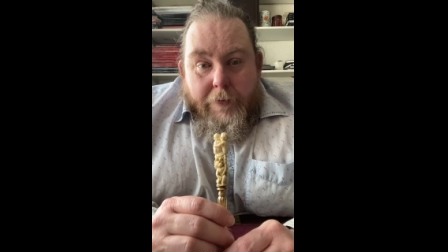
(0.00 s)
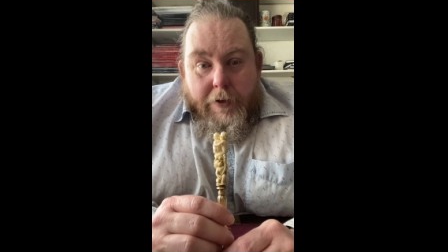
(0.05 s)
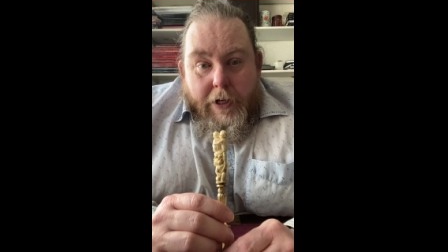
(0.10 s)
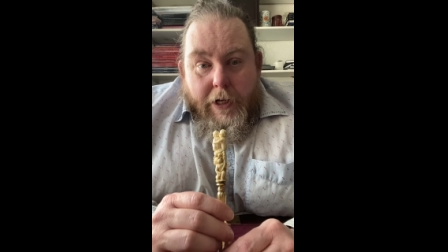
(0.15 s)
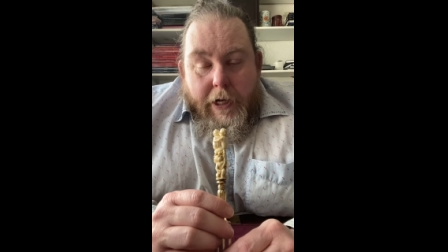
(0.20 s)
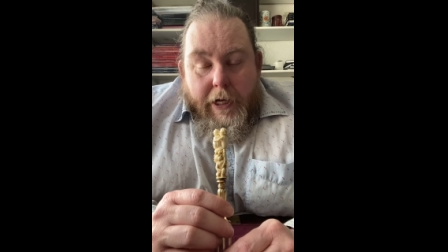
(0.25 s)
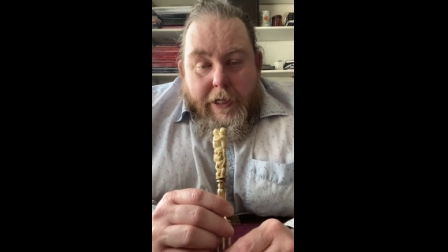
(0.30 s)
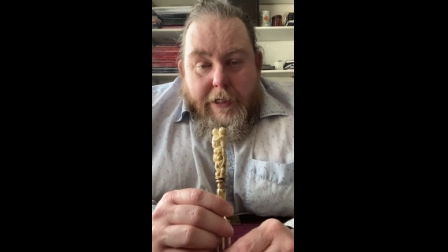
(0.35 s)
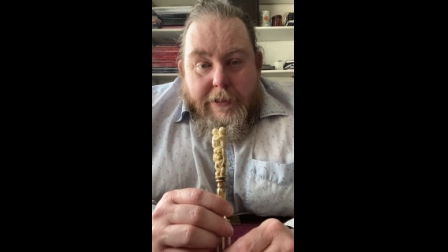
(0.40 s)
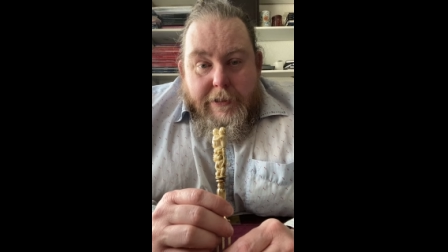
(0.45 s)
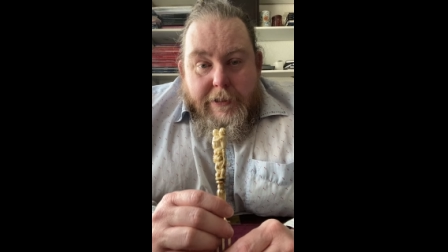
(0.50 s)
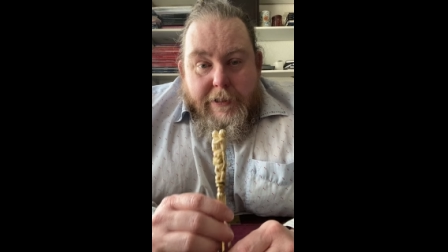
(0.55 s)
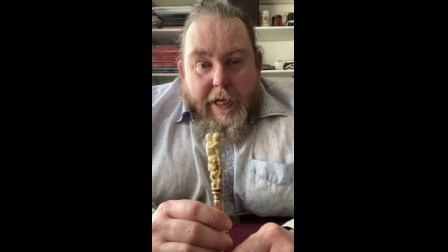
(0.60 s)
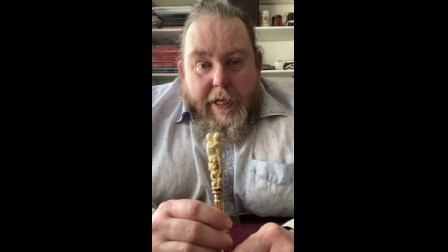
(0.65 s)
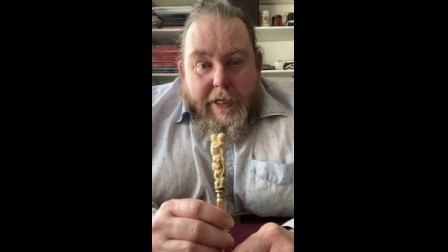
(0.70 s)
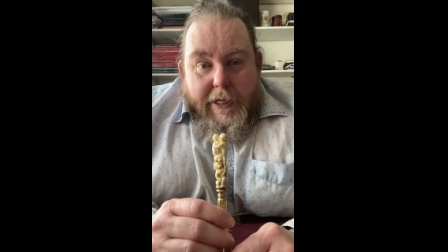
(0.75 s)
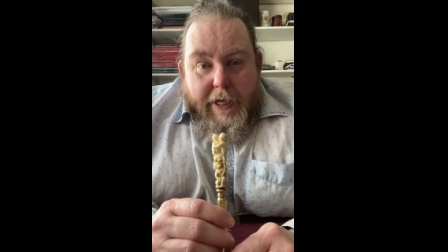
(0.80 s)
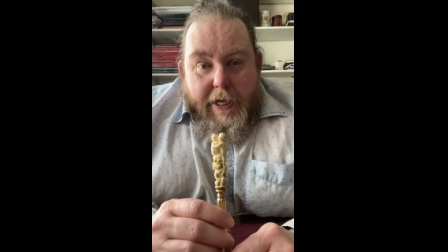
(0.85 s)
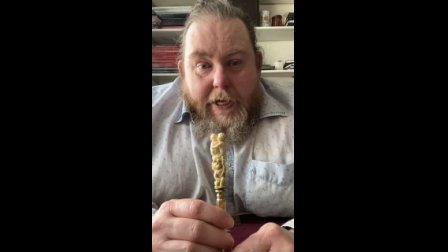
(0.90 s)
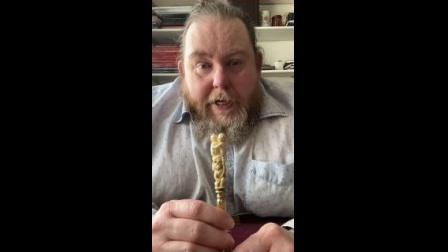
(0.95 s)
in
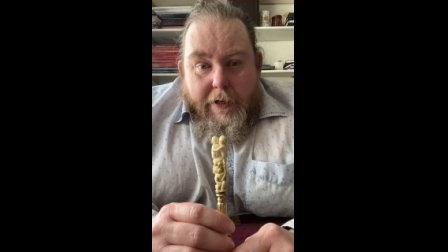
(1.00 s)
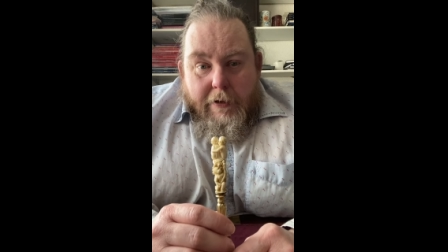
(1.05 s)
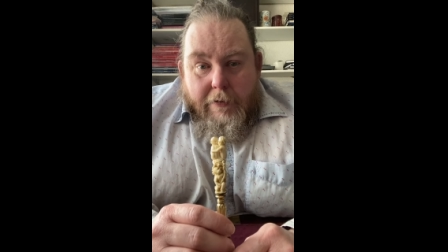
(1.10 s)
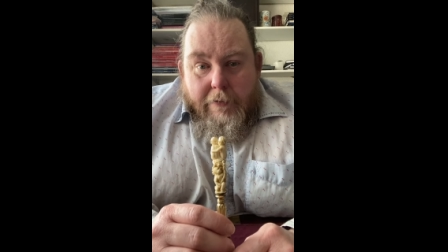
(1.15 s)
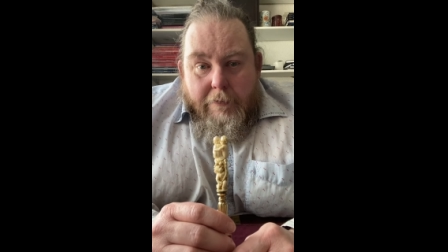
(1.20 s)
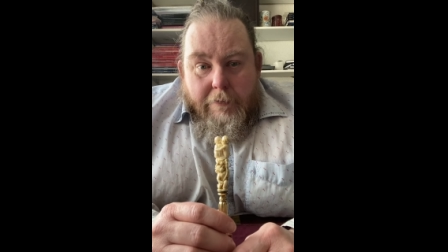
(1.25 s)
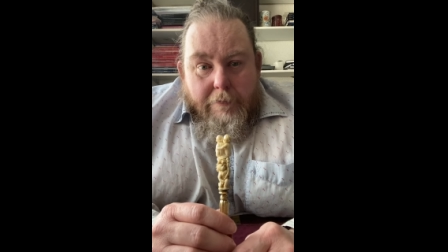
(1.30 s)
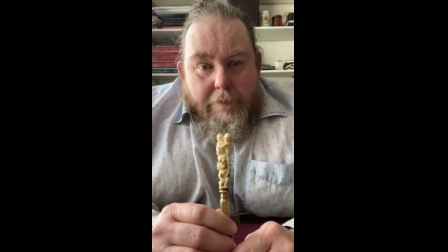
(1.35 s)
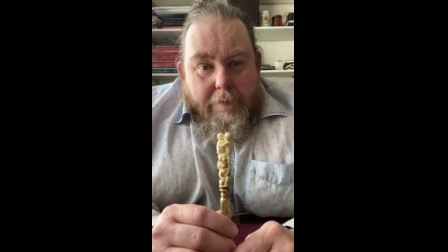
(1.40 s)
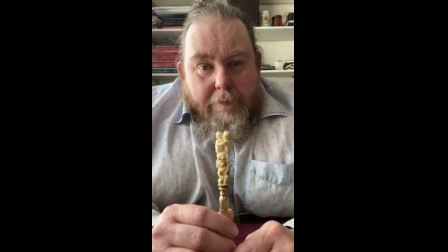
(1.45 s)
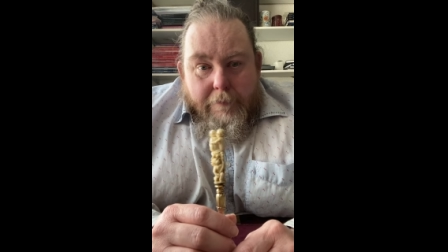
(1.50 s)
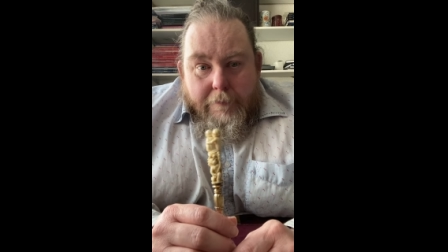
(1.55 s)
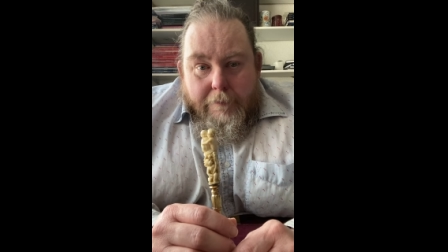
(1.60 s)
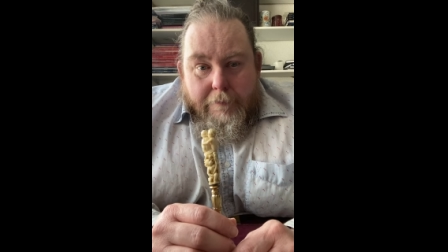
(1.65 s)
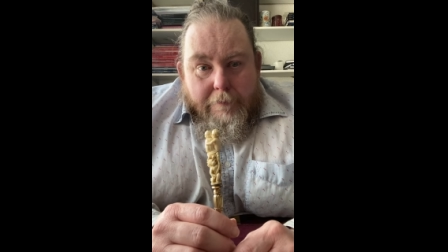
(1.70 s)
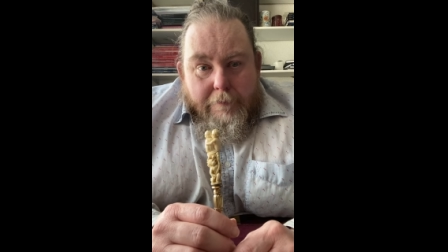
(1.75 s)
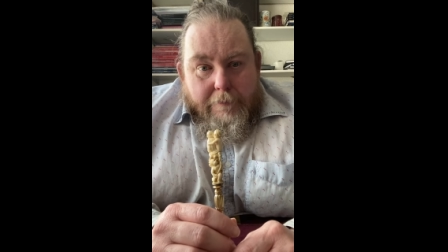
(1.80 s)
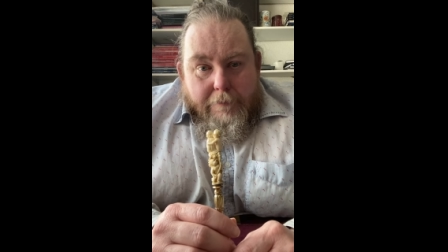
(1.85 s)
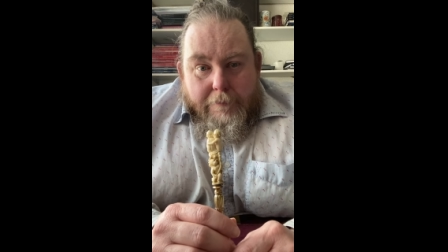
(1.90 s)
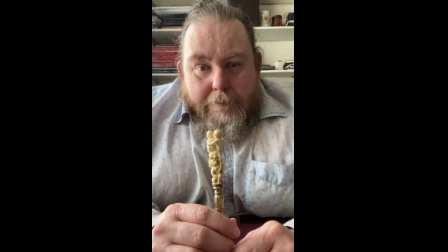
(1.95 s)
taking
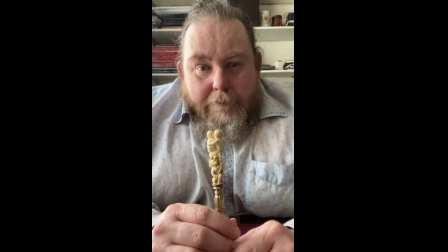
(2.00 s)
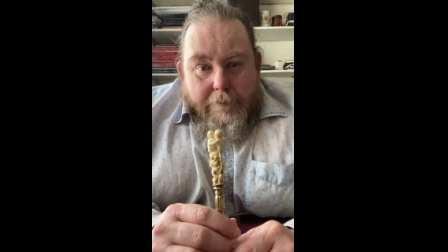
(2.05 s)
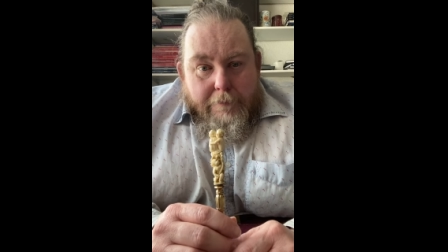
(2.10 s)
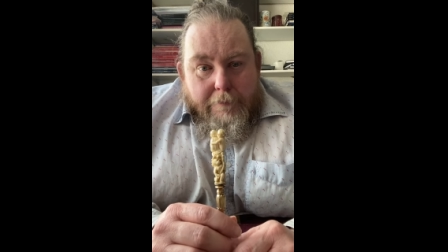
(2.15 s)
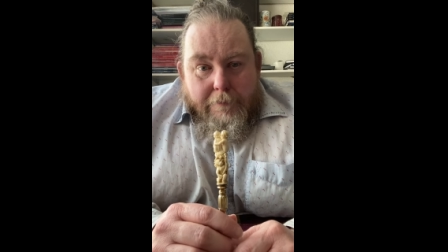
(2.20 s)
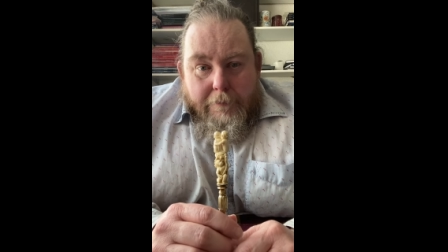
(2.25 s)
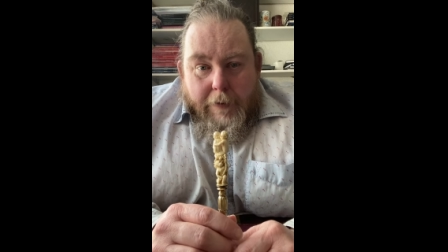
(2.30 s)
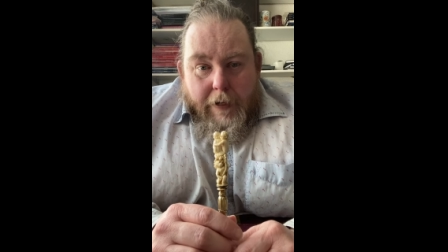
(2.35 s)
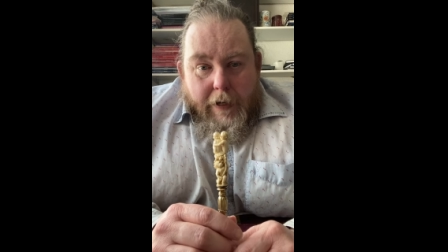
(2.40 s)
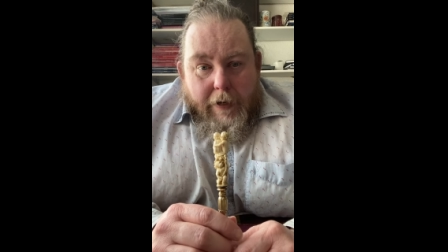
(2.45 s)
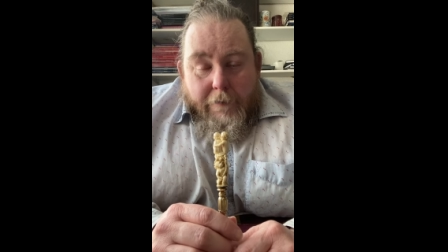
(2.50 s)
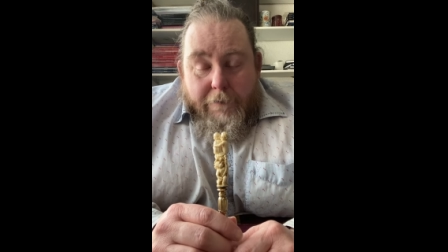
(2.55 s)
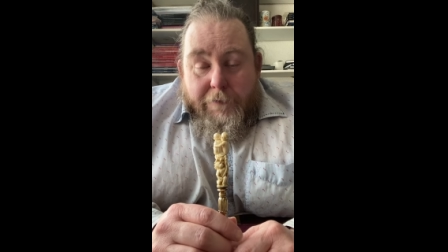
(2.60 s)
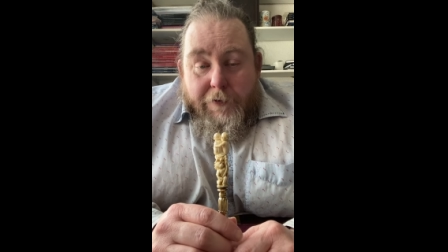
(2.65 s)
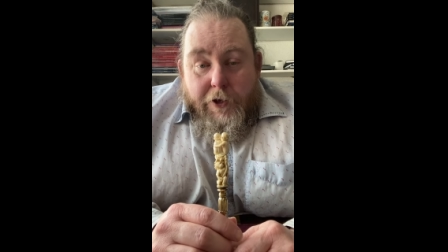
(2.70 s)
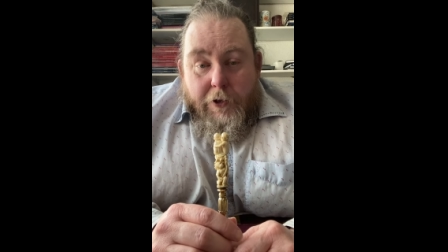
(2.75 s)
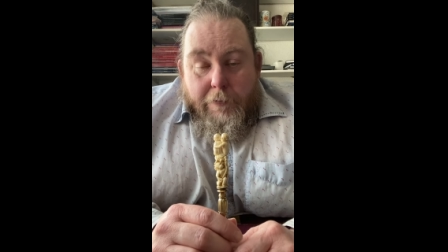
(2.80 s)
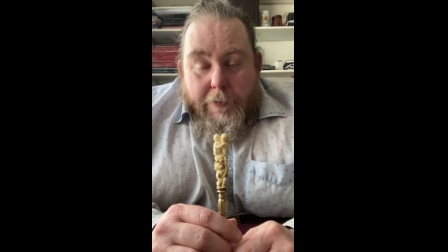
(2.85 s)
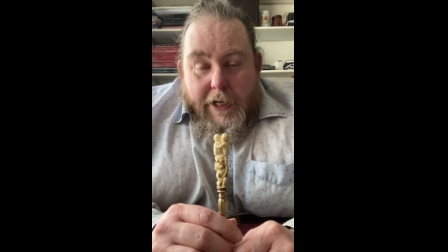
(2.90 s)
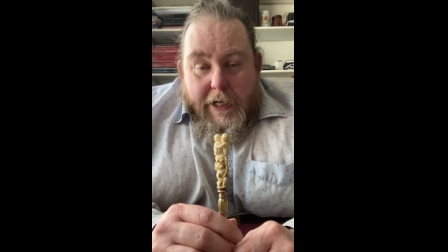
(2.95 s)
a
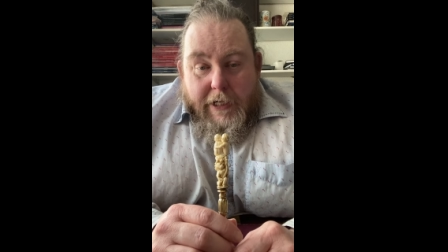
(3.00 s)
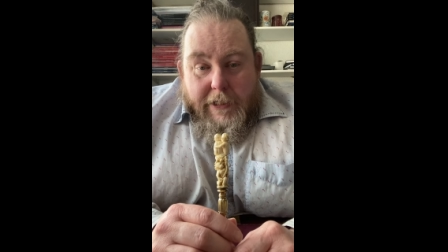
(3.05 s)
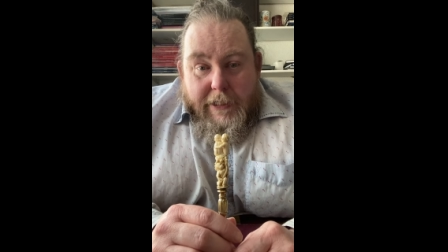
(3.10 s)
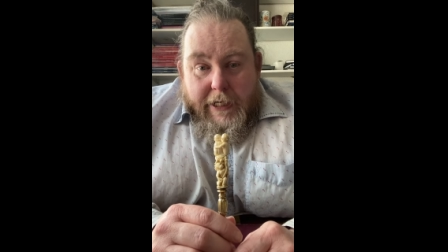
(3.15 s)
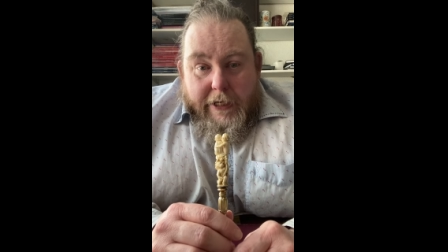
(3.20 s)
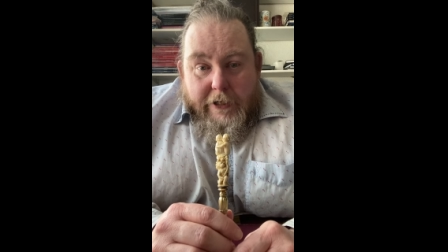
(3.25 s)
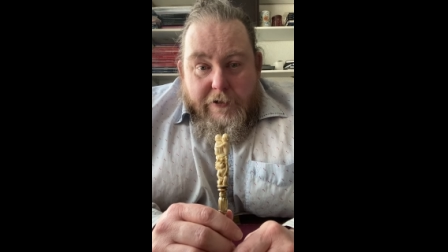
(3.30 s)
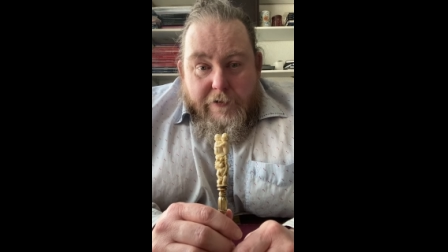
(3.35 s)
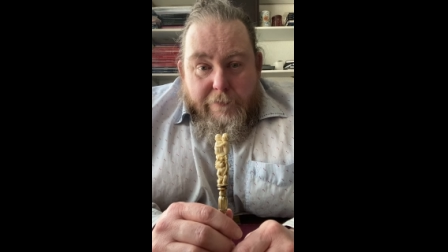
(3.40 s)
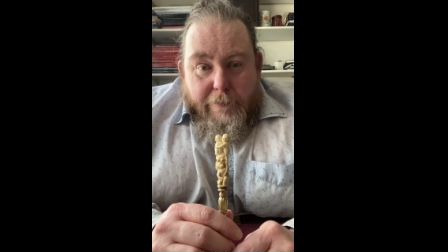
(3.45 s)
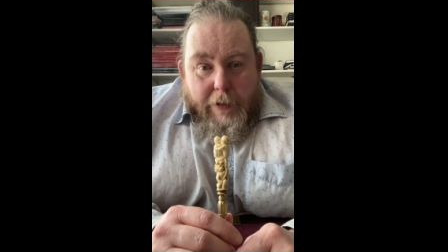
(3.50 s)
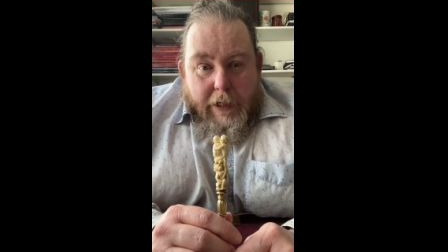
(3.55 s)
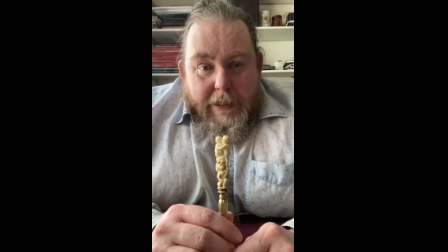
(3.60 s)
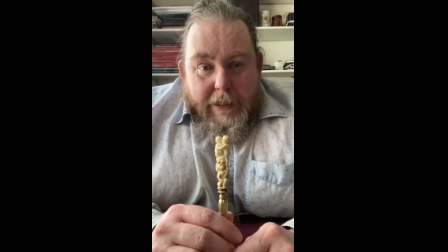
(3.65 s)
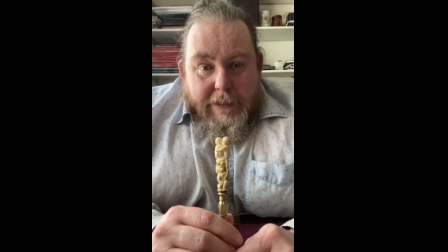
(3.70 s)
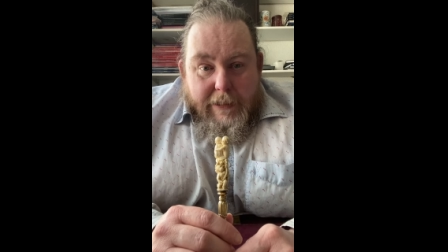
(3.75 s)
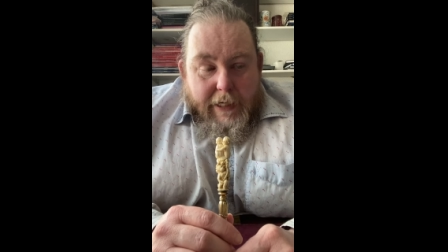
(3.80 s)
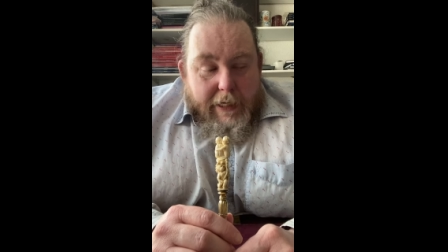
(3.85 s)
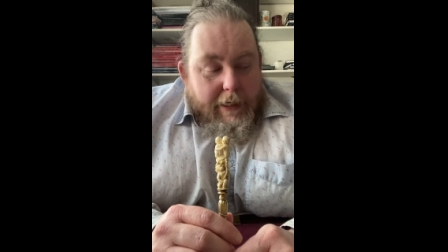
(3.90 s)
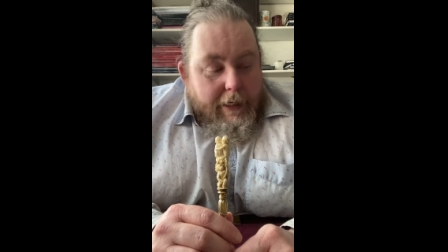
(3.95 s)
few minutes out of my
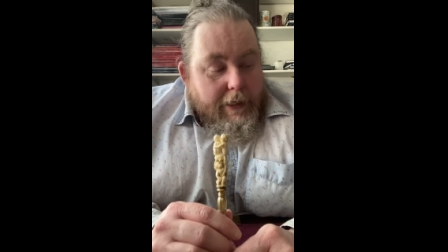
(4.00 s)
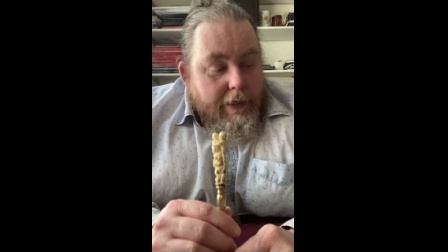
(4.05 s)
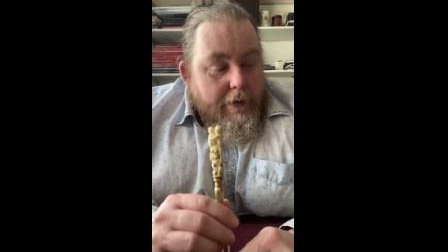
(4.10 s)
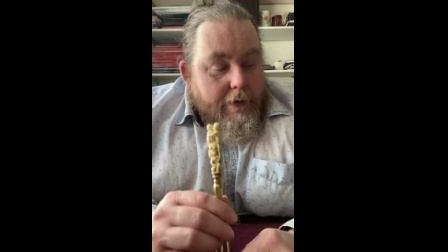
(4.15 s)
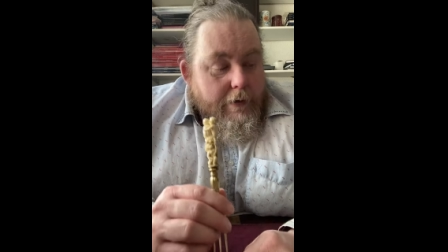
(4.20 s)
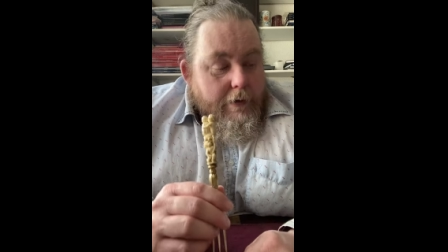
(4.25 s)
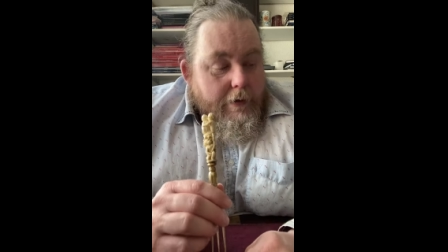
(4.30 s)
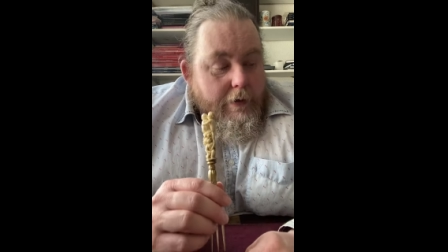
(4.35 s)
day